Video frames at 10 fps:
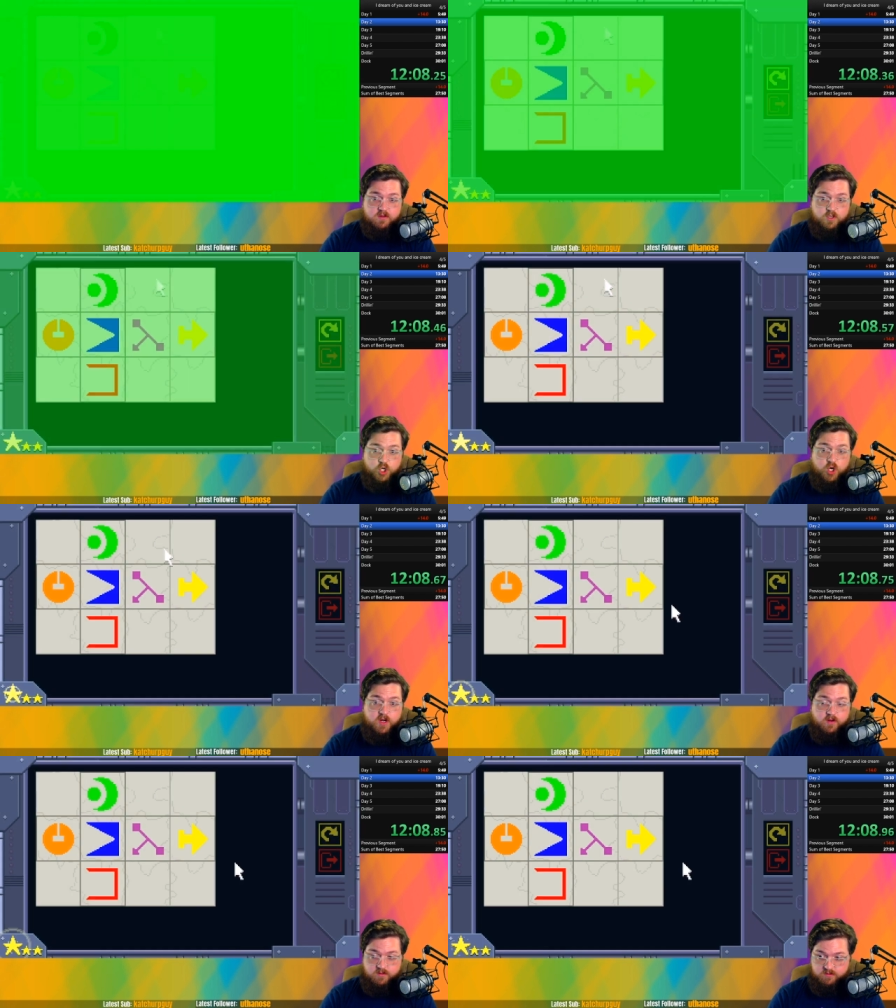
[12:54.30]
Good.
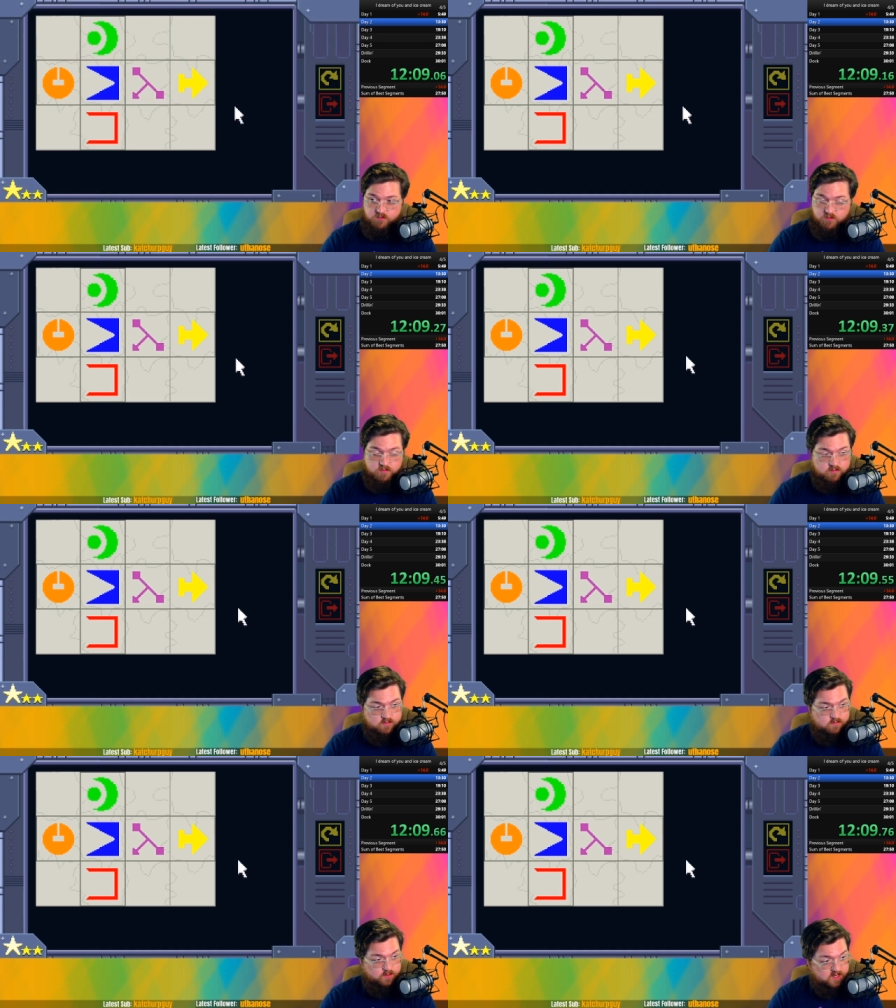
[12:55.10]

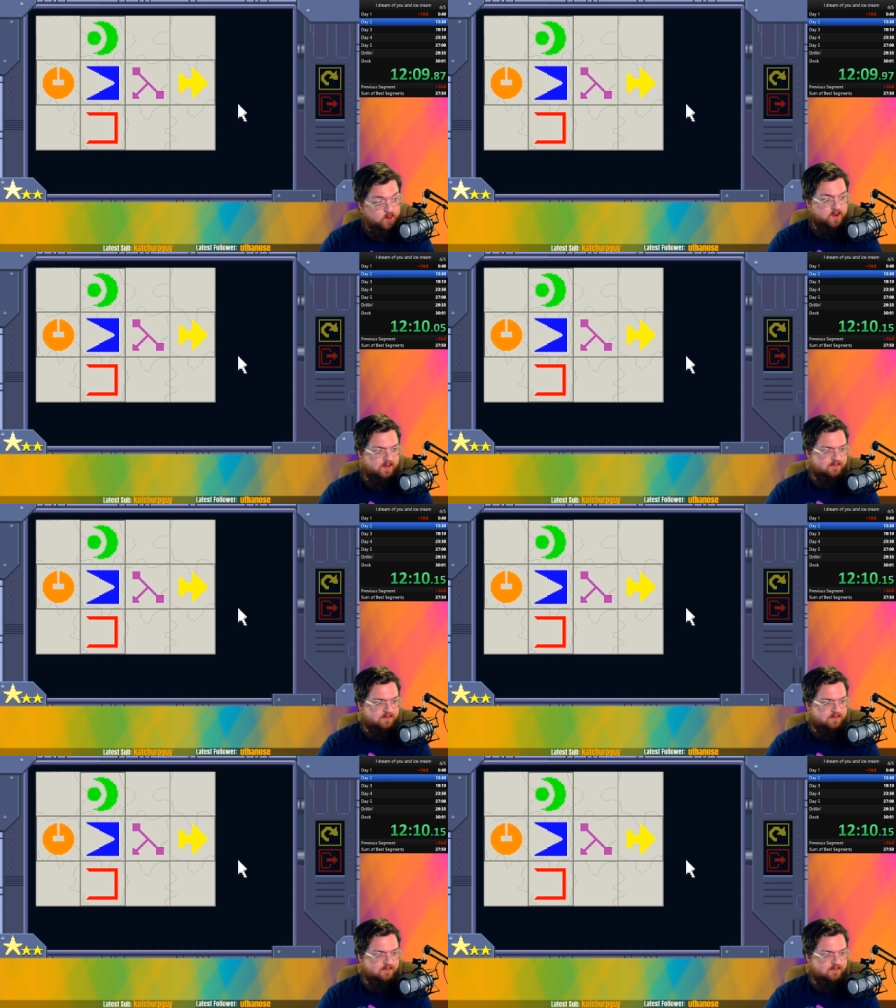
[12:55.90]
We're doing it.